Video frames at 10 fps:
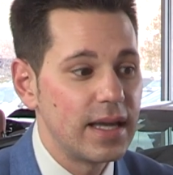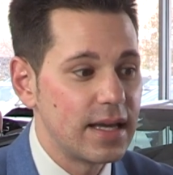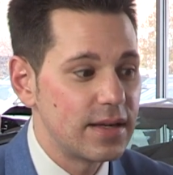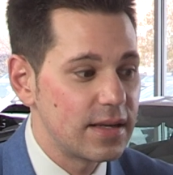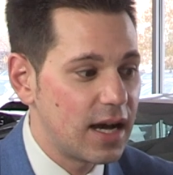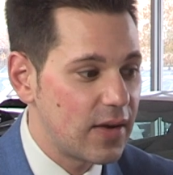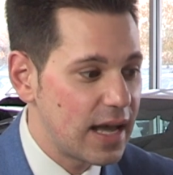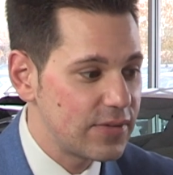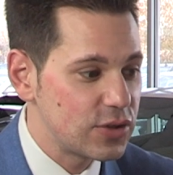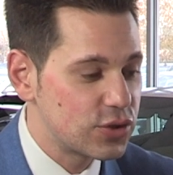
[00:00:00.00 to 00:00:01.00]
And now
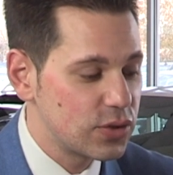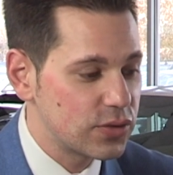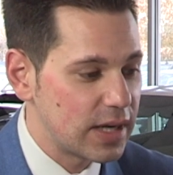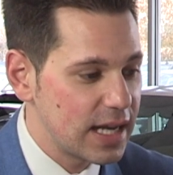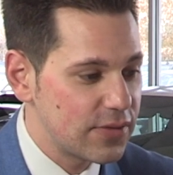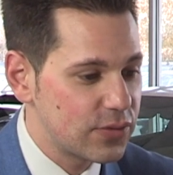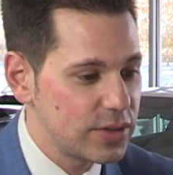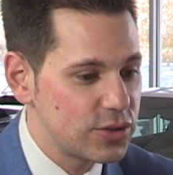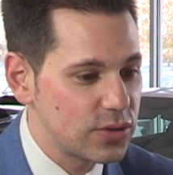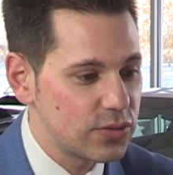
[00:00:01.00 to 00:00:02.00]
having children, I have
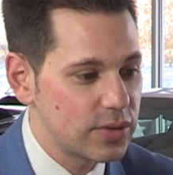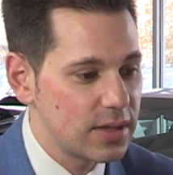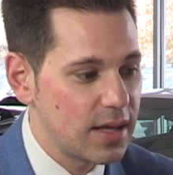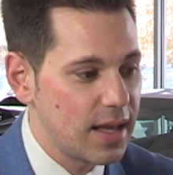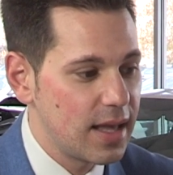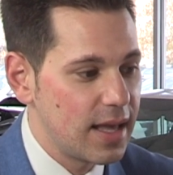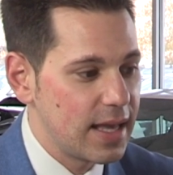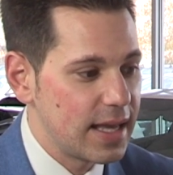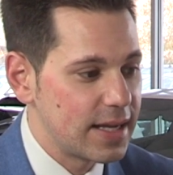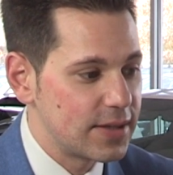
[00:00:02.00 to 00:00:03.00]
3 children,
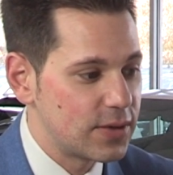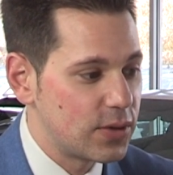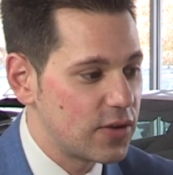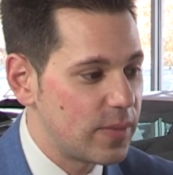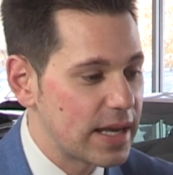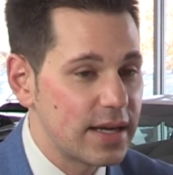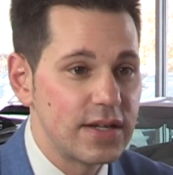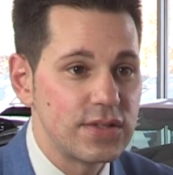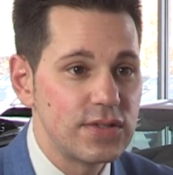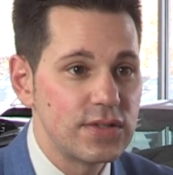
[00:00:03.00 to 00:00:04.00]
and all of my
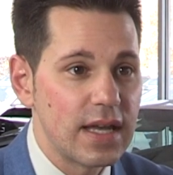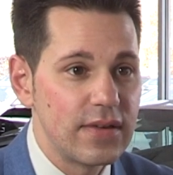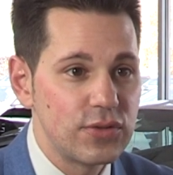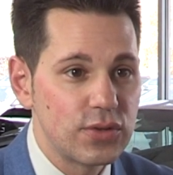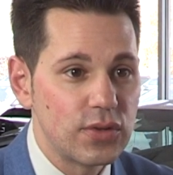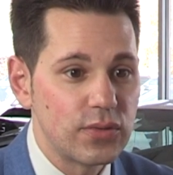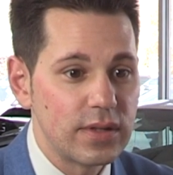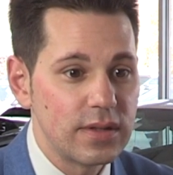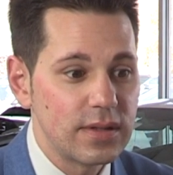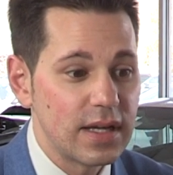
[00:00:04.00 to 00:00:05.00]
cousins have
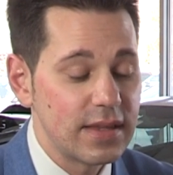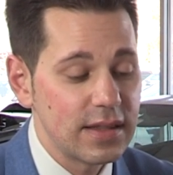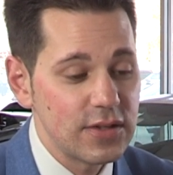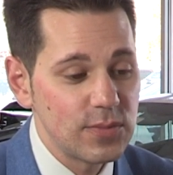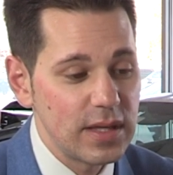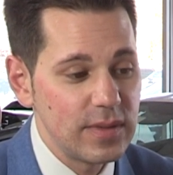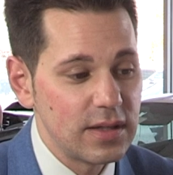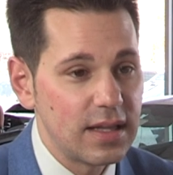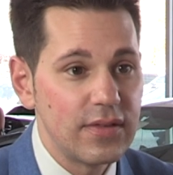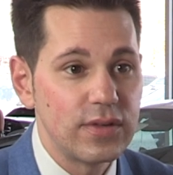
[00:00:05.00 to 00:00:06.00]
children. I think there's maybe
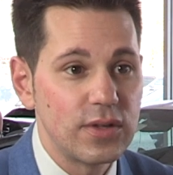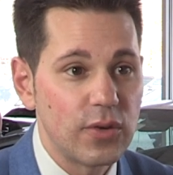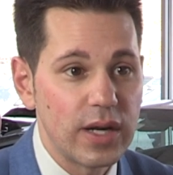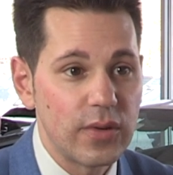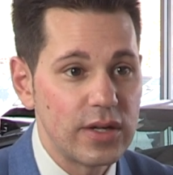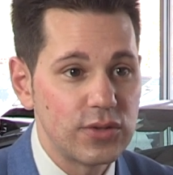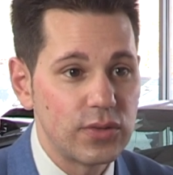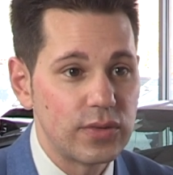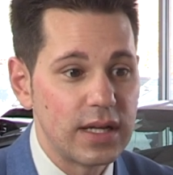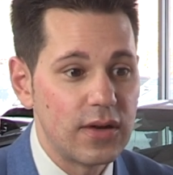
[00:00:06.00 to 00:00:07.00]
11
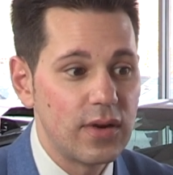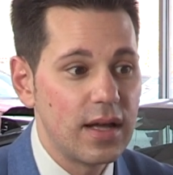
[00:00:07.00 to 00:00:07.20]
great-grandchildren now.